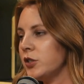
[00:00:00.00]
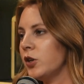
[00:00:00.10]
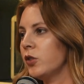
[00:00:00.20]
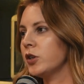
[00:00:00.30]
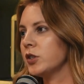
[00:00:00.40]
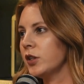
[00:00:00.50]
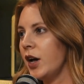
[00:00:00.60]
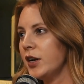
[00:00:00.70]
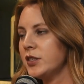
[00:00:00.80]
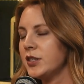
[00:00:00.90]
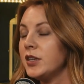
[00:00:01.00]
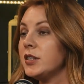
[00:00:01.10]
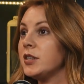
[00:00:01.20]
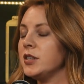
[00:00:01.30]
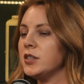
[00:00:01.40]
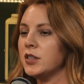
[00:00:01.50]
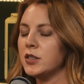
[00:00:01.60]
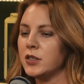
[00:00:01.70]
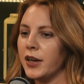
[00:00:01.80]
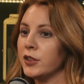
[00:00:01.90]
So there's a lot of skin
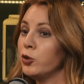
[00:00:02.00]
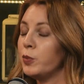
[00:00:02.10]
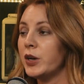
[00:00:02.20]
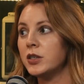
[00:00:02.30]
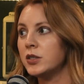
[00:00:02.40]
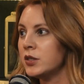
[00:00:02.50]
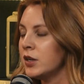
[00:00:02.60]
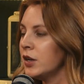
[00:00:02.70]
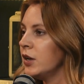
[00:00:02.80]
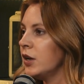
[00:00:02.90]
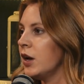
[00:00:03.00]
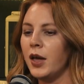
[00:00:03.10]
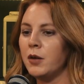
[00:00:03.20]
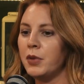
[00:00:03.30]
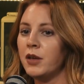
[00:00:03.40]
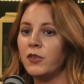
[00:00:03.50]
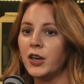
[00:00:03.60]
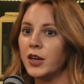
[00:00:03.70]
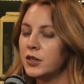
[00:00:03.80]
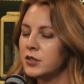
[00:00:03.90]
diseases like lupus and
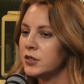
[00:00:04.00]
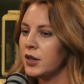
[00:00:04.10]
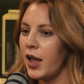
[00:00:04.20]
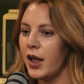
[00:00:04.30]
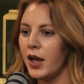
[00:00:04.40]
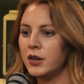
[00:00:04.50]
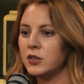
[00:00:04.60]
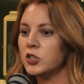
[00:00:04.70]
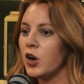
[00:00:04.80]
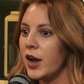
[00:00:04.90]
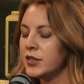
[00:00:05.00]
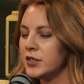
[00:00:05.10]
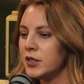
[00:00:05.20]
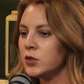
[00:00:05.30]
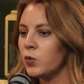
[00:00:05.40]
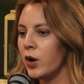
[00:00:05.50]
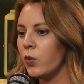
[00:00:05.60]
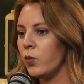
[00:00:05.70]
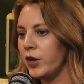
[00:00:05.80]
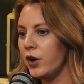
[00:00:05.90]
pemphigus and psoriasis
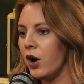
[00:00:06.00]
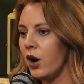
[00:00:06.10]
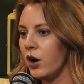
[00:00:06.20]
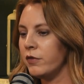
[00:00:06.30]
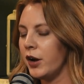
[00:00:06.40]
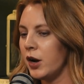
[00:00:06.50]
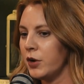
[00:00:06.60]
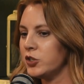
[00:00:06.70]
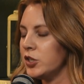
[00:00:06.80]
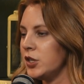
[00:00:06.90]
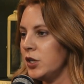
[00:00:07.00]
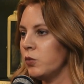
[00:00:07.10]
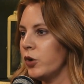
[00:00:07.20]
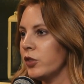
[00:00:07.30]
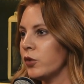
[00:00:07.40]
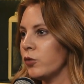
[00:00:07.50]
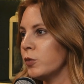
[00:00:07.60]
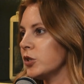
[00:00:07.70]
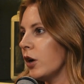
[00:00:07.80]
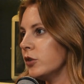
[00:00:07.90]
where we are very much a team with the
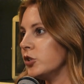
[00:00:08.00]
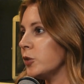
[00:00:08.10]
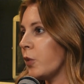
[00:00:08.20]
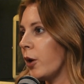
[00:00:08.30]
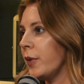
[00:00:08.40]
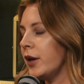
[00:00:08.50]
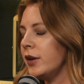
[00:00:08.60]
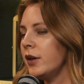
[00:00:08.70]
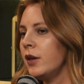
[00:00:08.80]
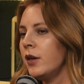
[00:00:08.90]
rheumatology department.